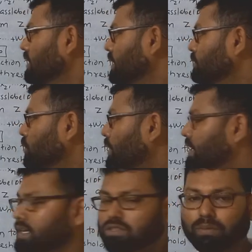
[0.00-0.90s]
If the
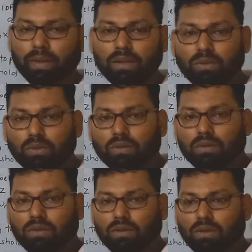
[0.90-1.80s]
weighted sum value
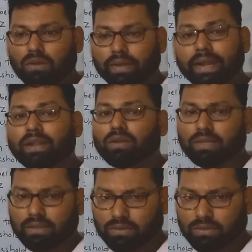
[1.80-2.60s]
greater than